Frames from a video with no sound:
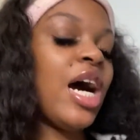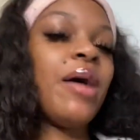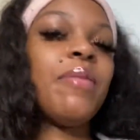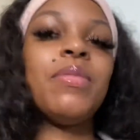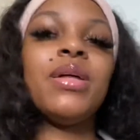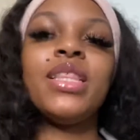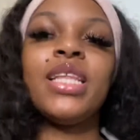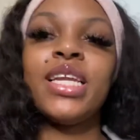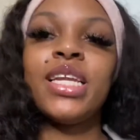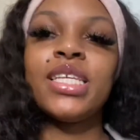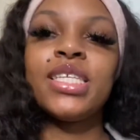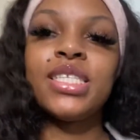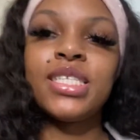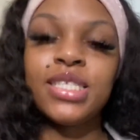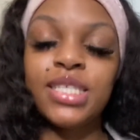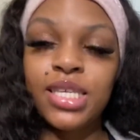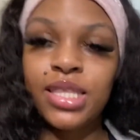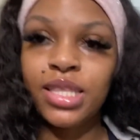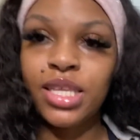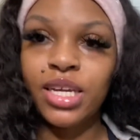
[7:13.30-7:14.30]
I'm gonna let it
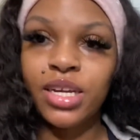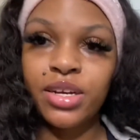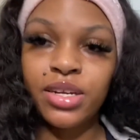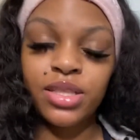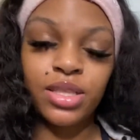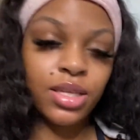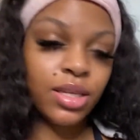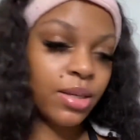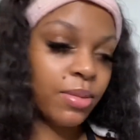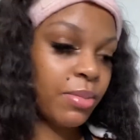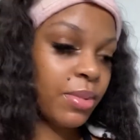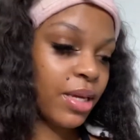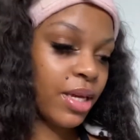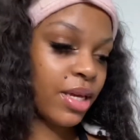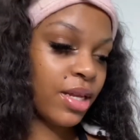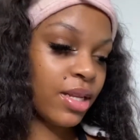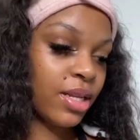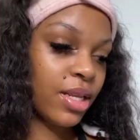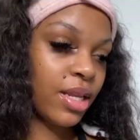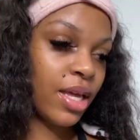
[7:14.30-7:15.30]
sit there a little
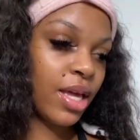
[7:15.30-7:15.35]
bit,